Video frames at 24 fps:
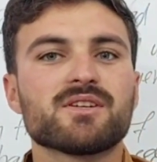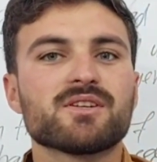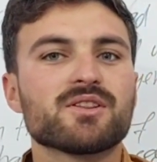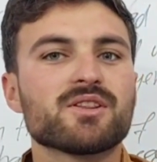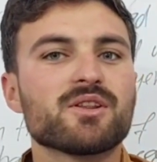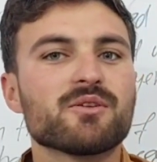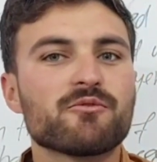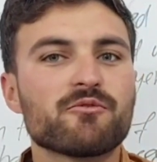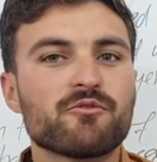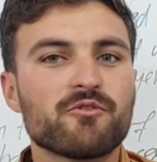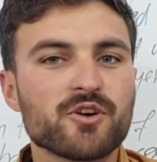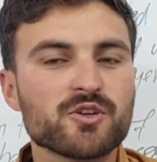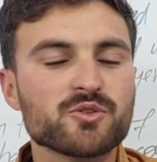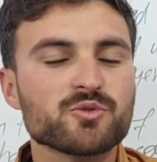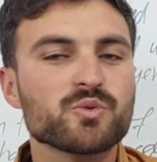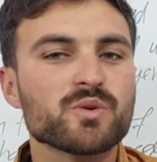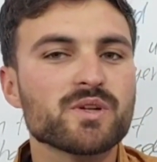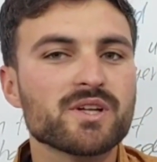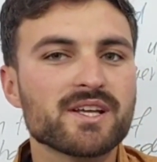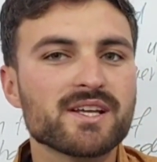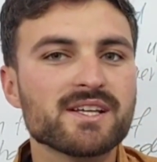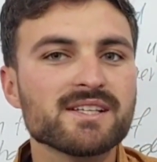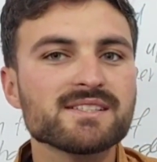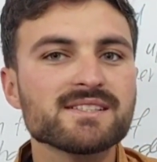The first
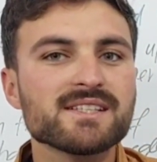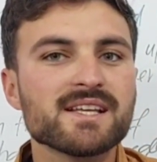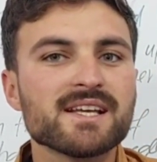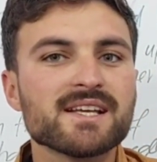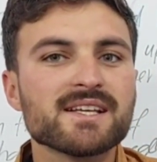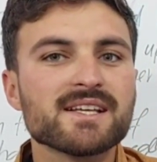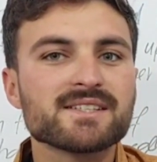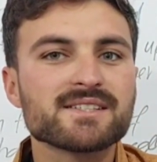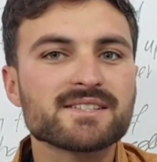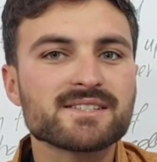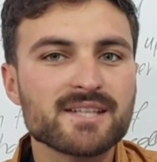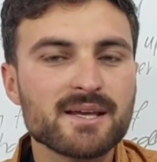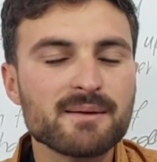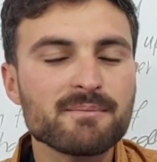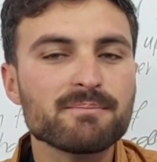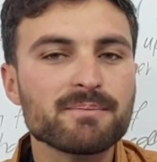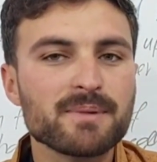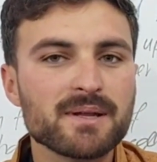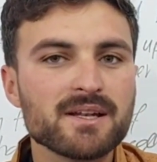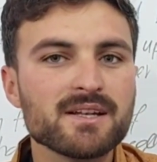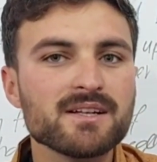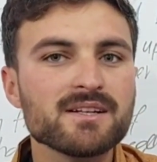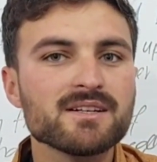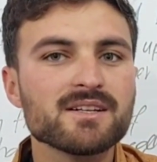one is
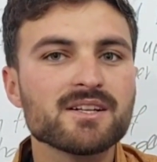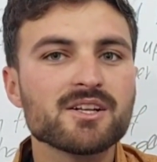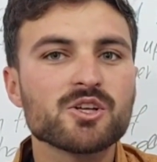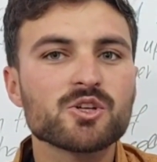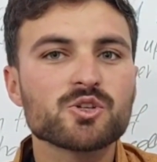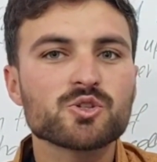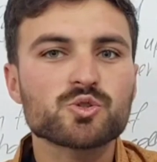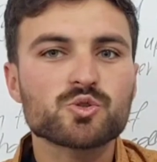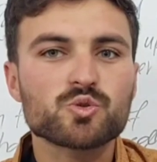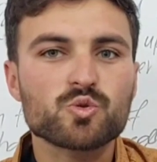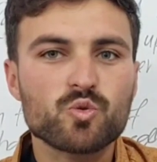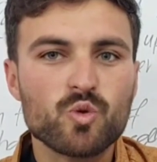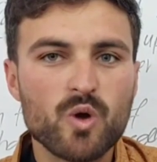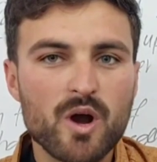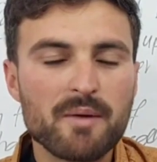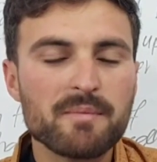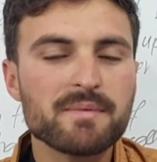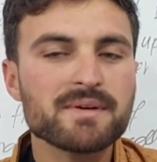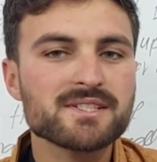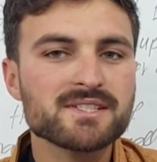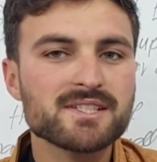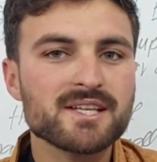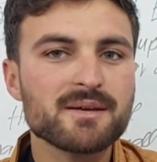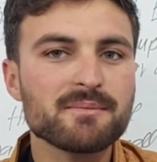simple
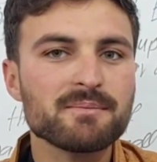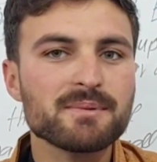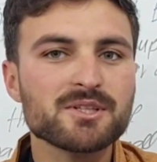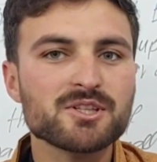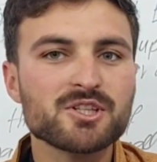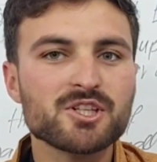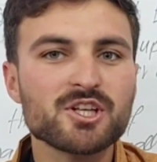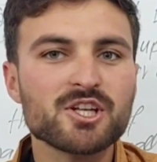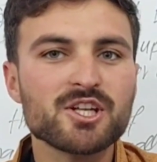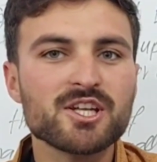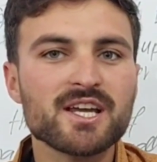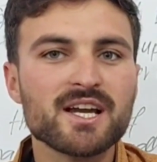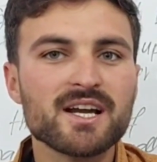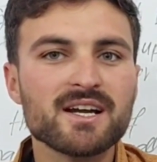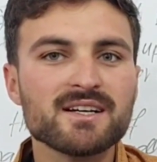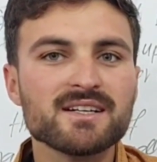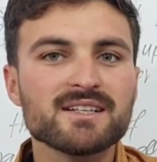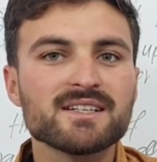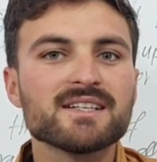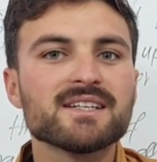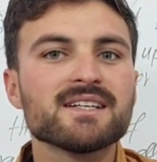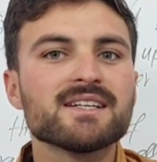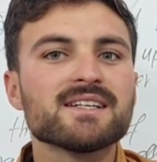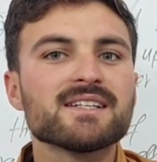squamous epithelia,
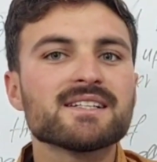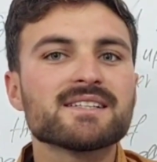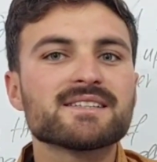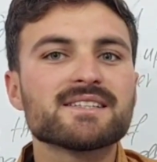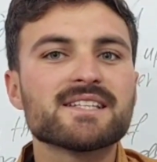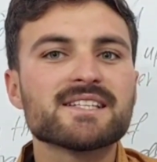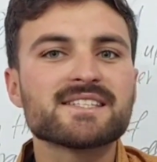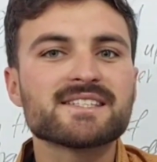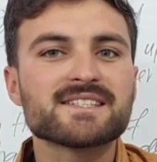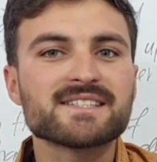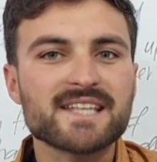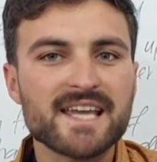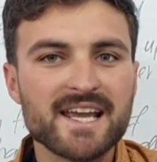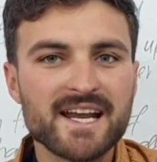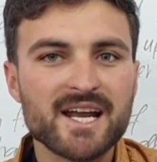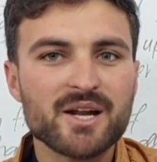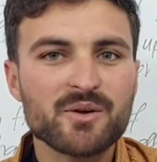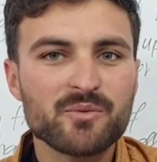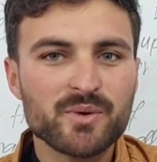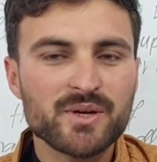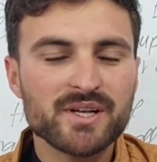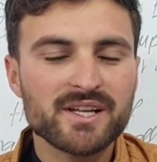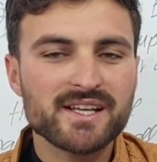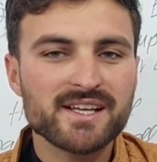the
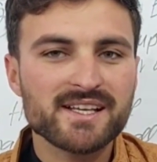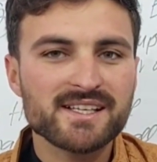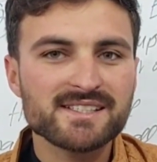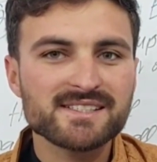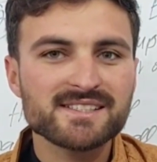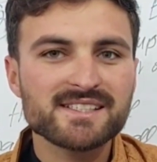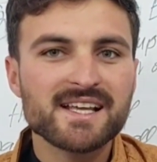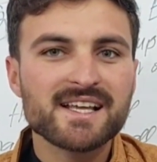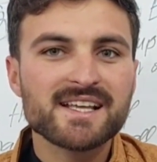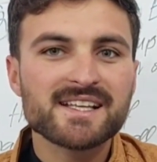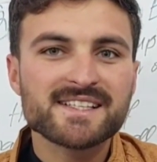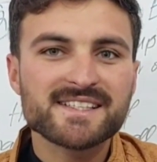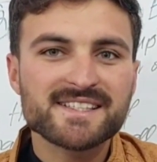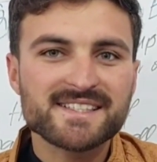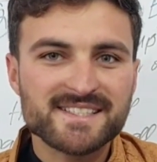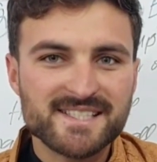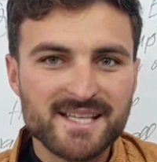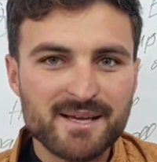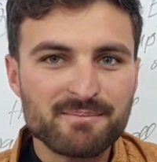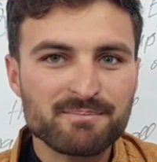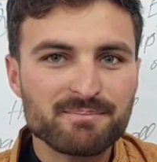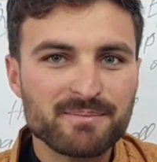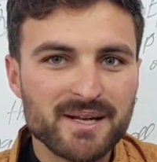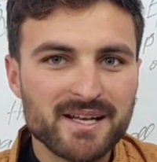second one is
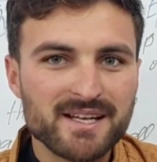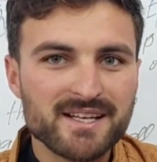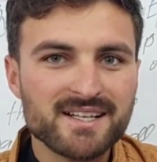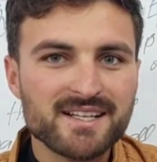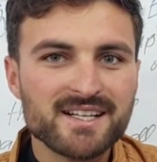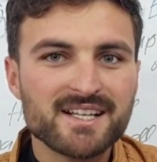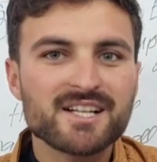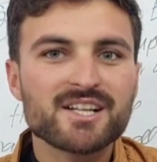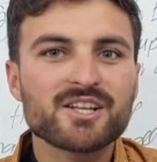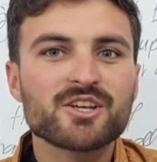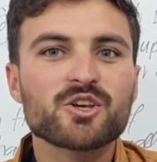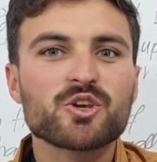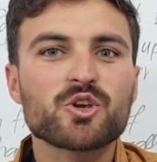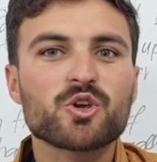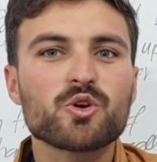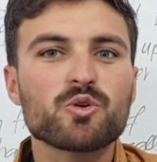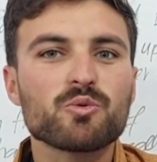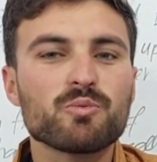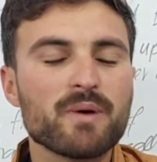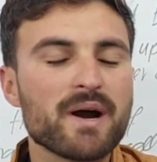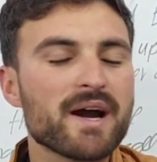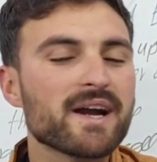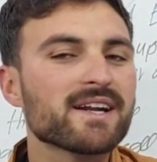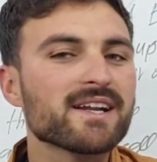simple
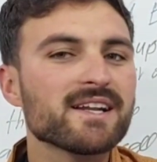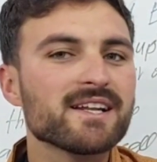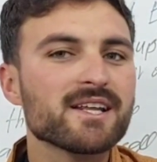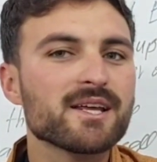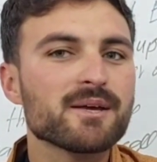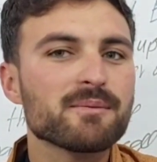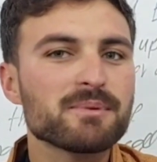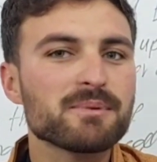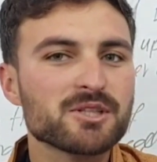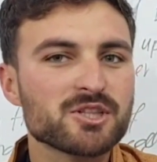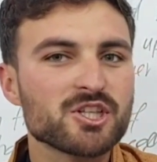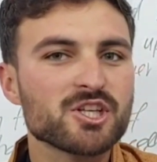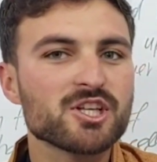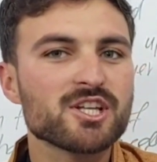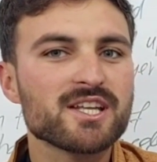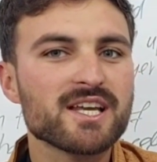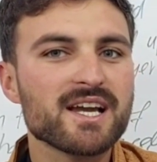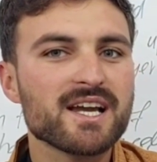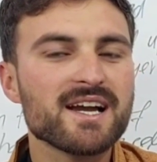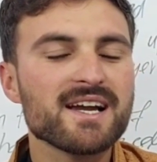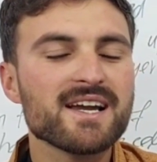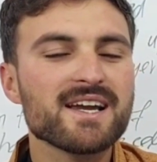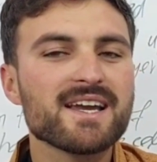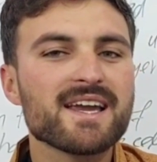cuboidal
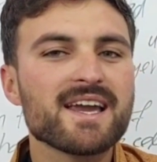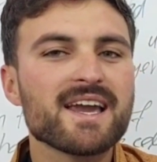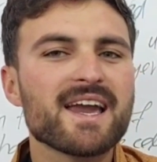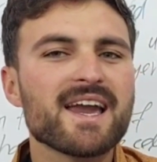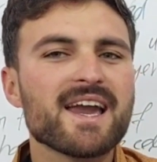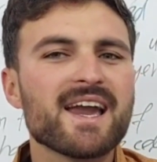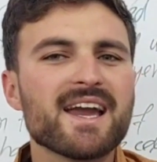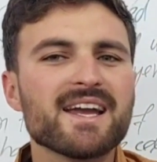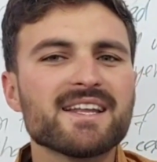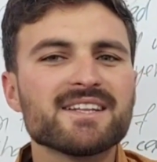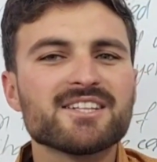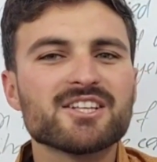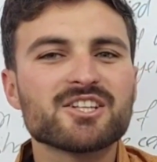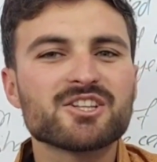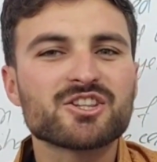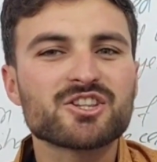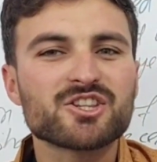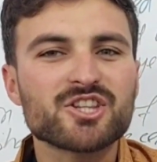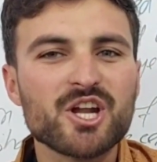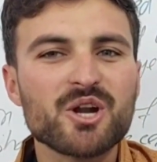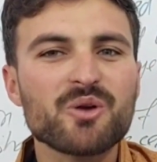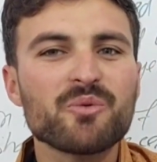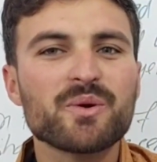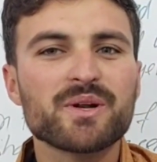epithelia, and the
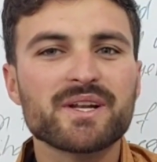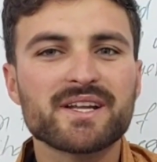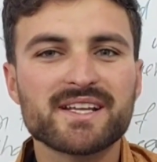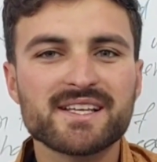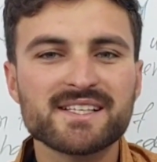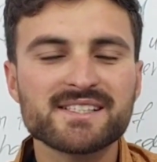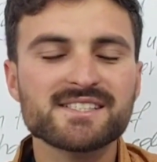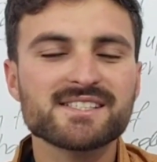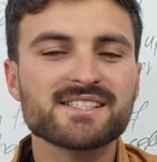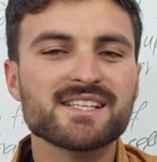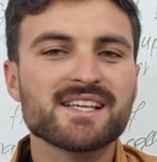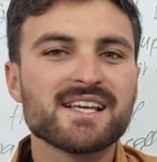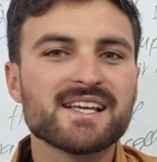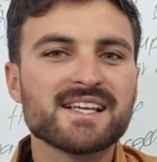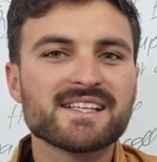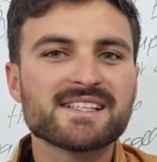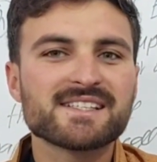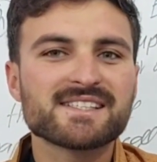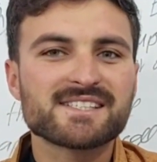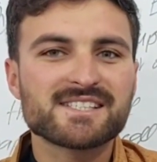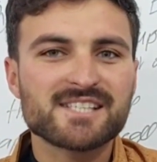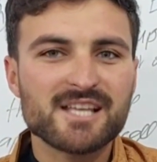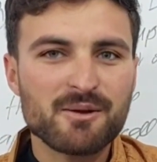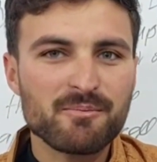third one is
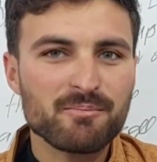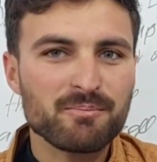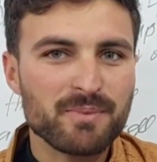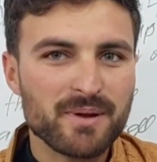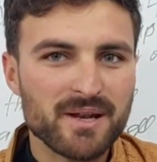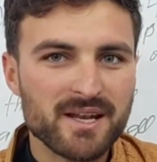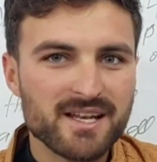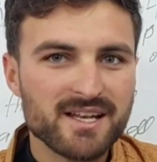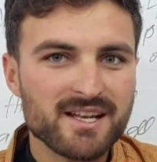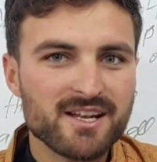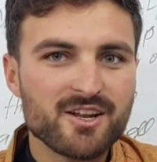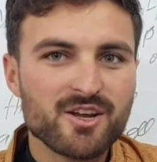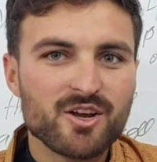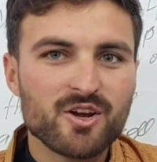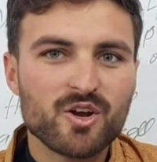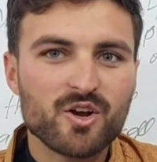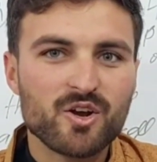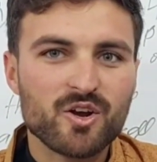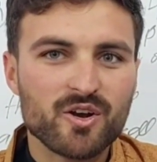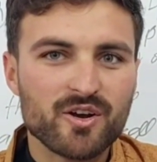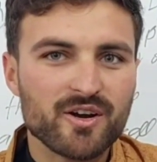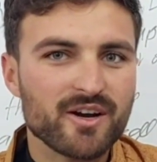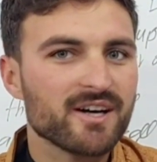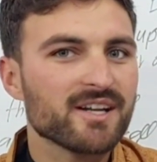simple
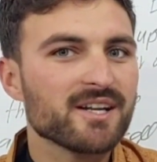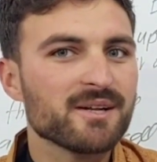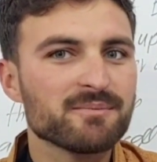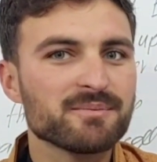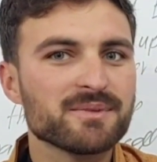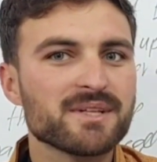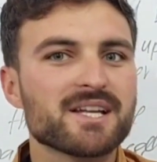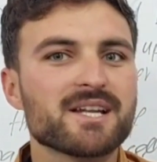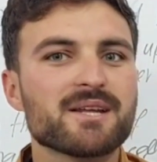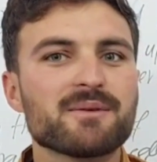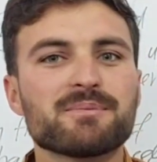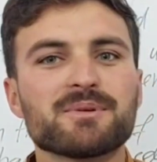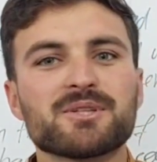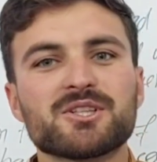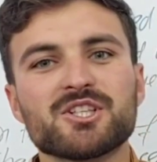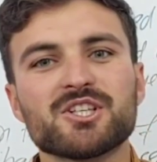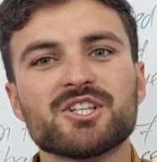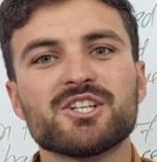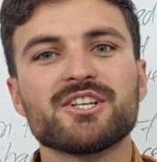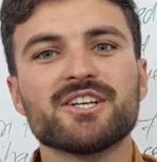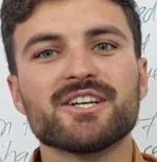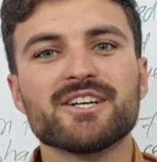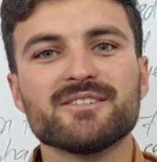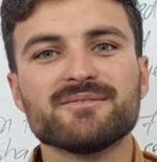columnar
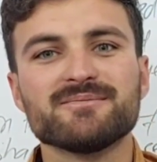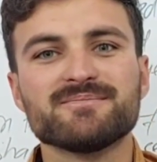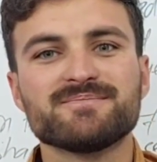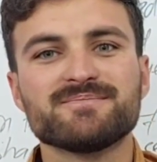epithelia.